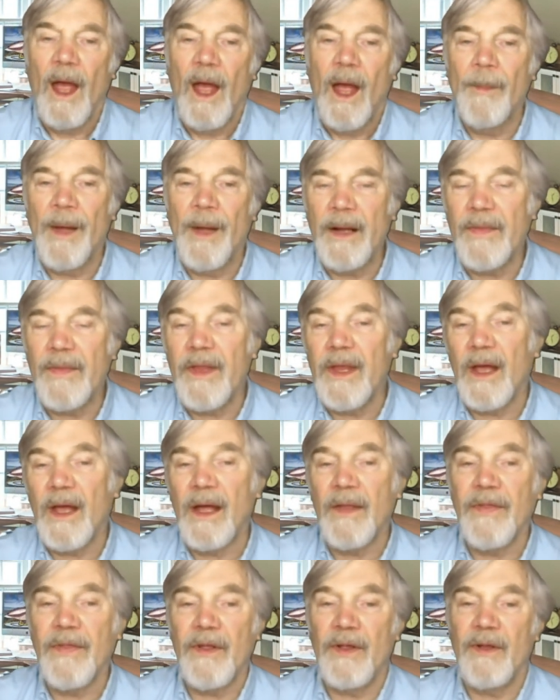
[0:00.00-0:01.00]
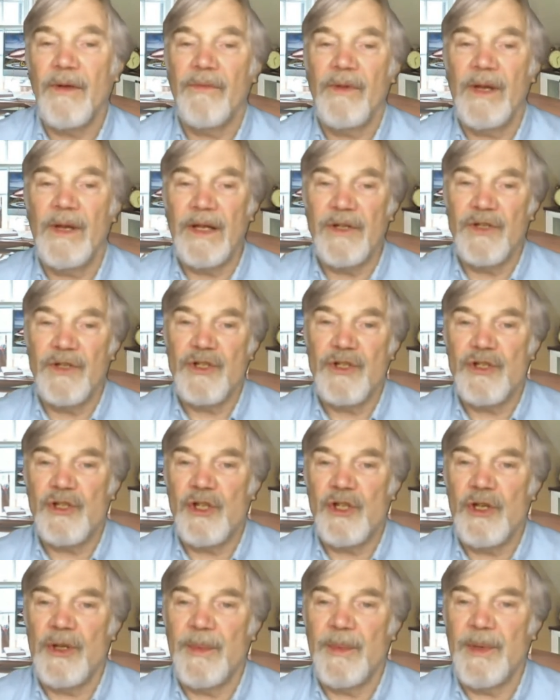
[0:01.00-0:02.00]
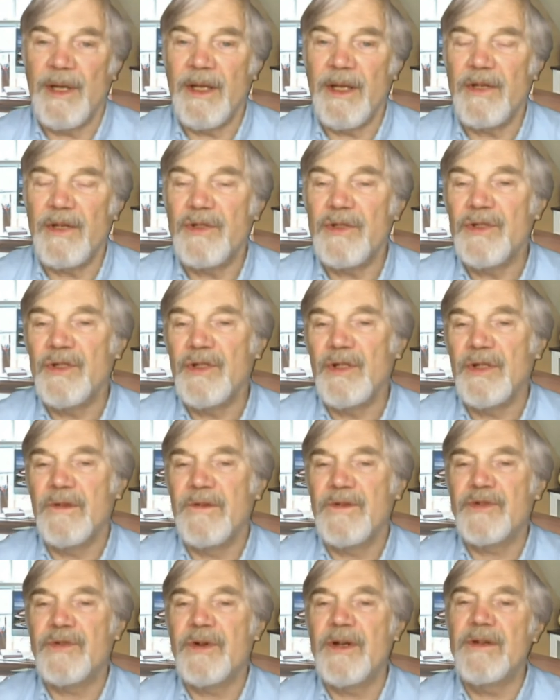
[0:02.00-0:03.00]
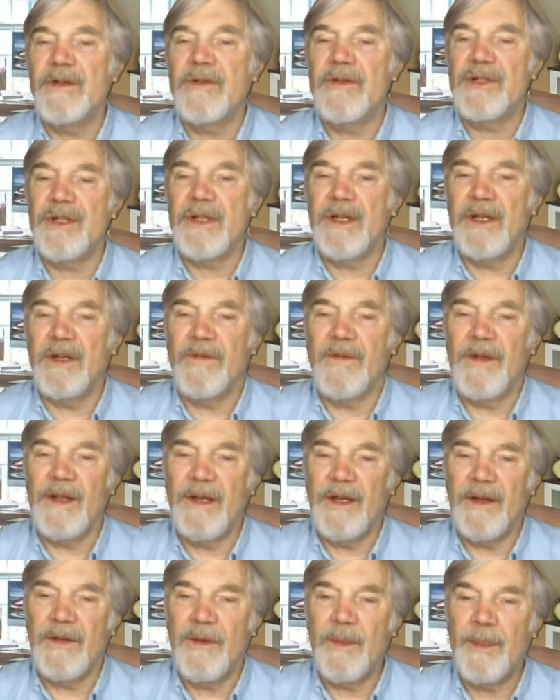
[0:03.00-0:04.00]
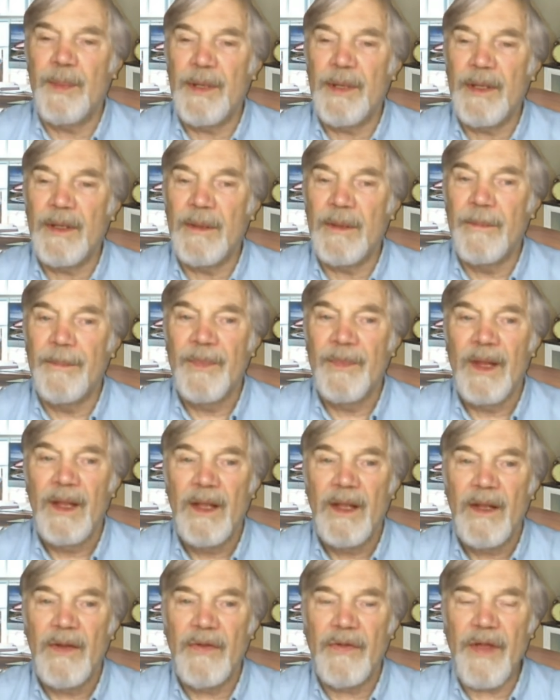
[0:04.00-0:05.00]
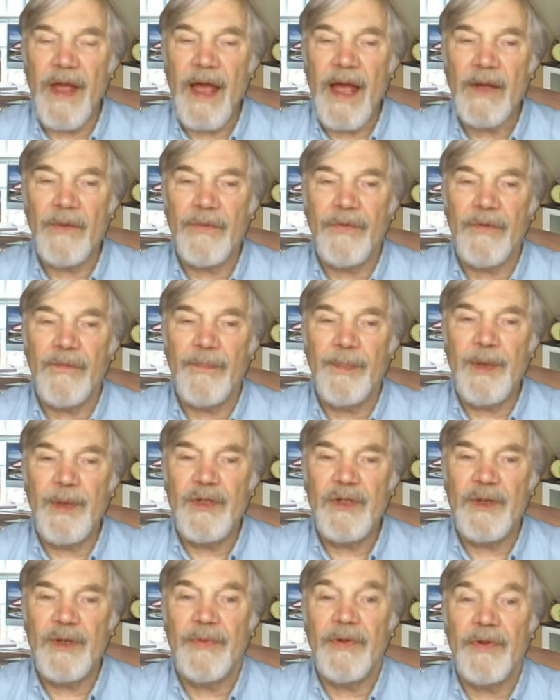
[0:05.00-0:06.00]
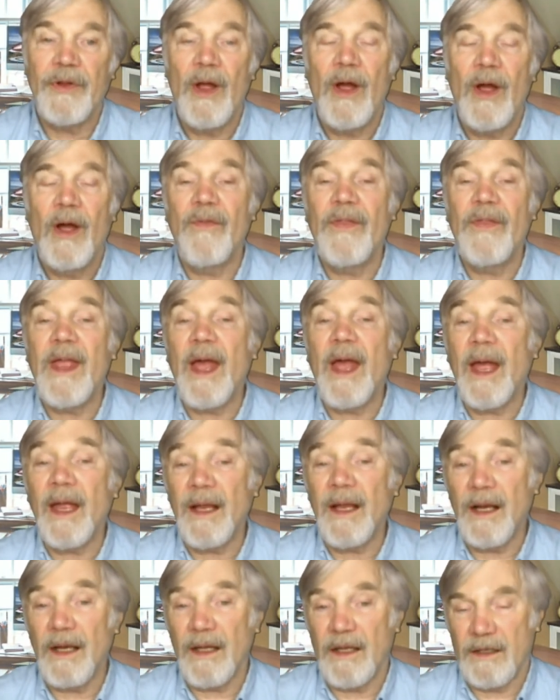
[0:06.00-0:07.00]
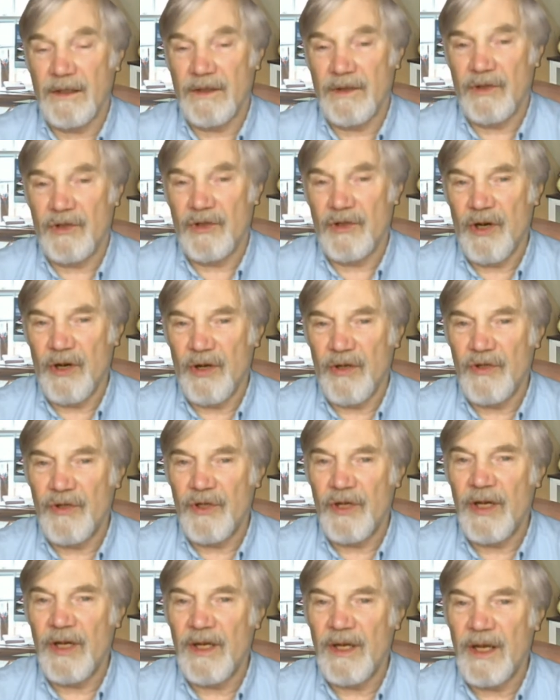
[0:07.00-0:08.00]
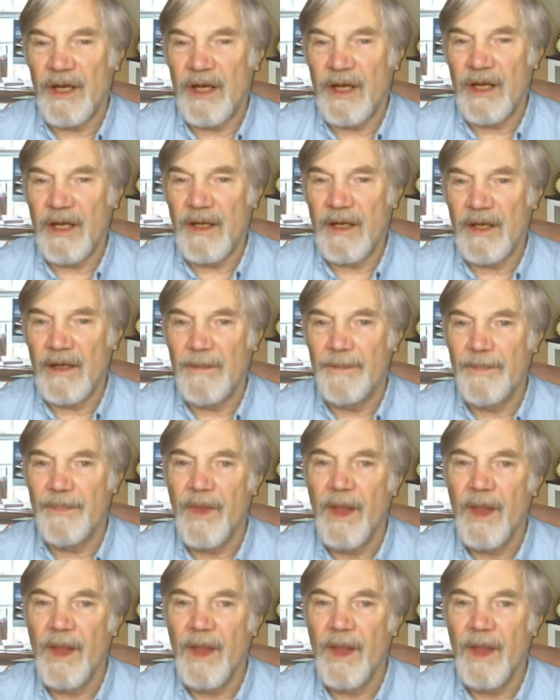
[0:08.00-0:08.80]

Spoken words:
Among the other religious denominations that have strenuously defended the bill is the House of Bishops of the Anglican Church in Ghana.